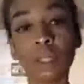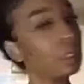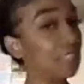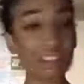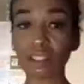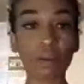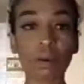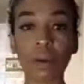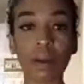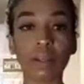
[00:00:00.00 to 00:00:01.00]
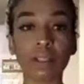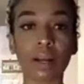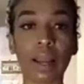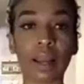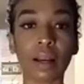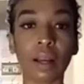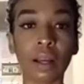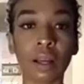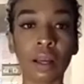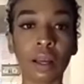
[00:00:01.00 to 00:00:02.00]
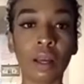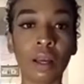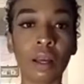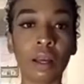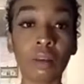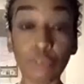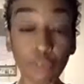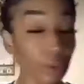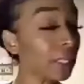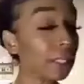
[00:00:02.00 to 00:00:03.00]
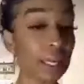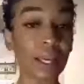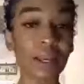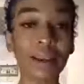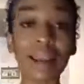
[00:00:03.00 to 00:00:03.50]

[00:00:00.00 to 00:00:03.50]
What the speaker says: that just go around in your head freely.